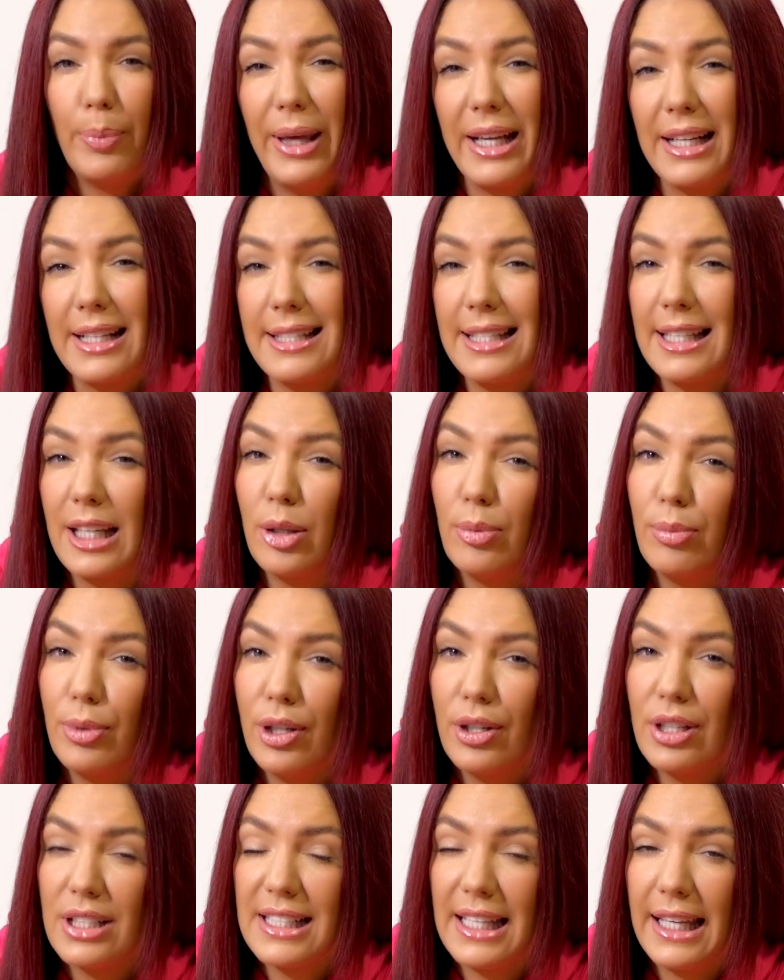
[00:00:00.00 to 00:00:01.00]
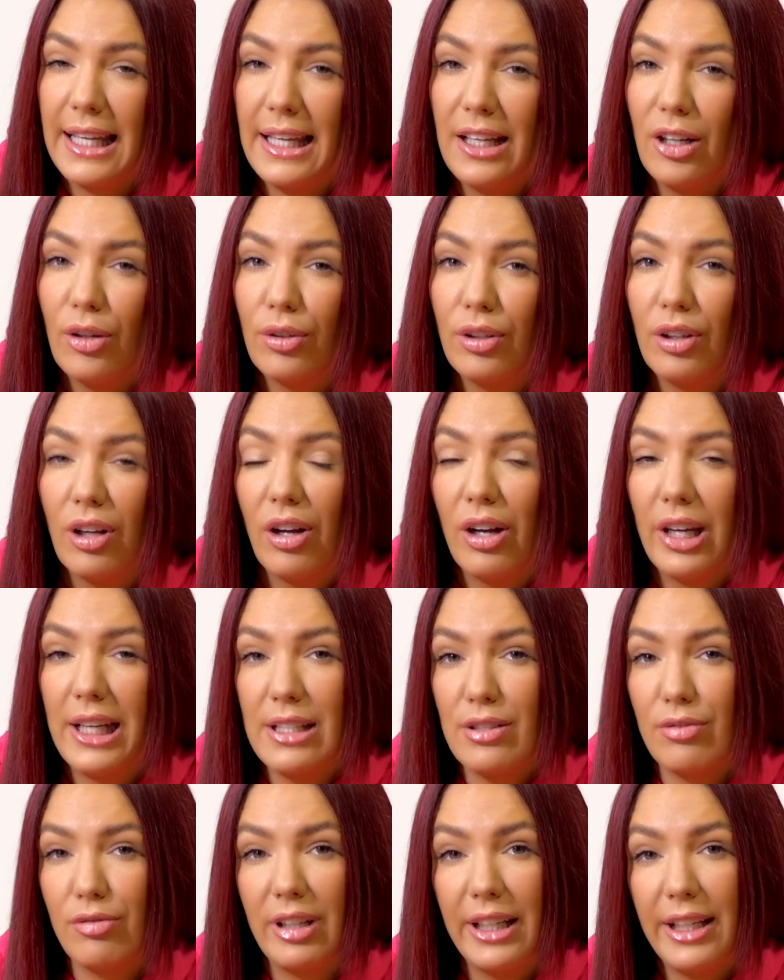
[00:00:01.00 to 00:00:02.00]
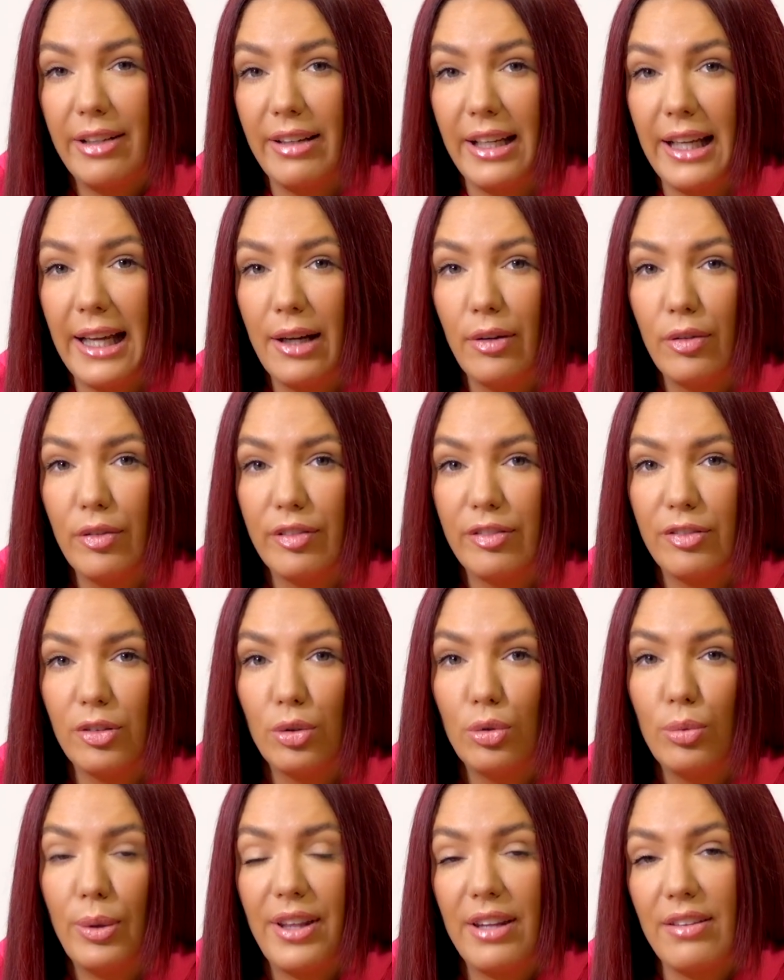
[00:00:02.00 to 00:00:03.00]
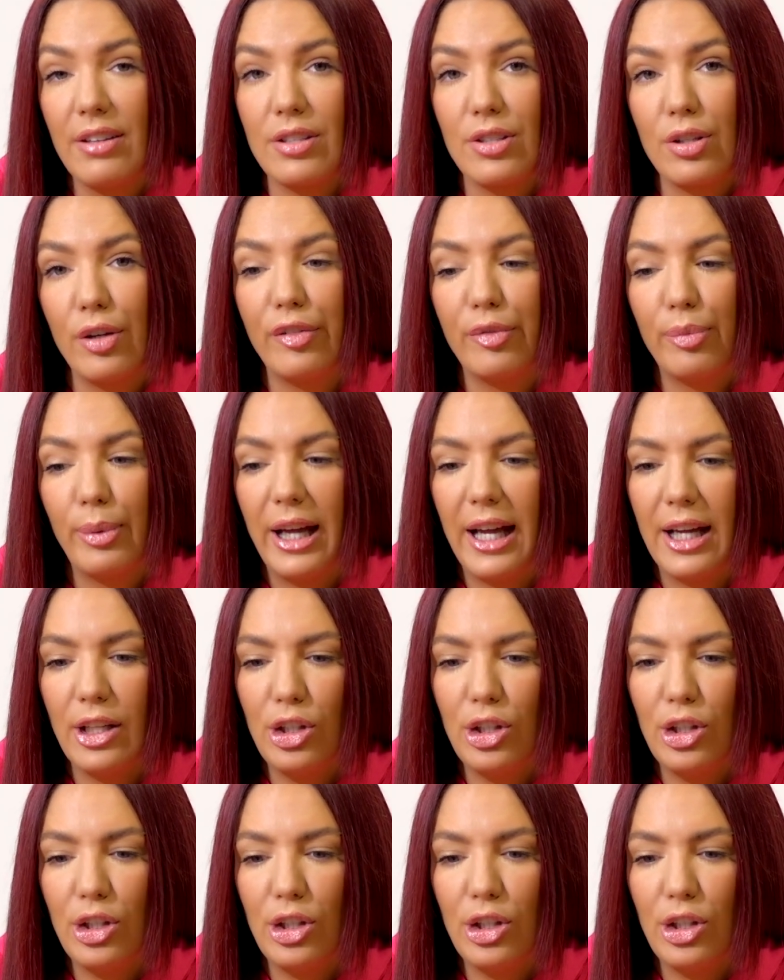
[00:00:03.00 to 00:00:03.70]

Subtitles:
Pixie community online is really, really helpful within the software.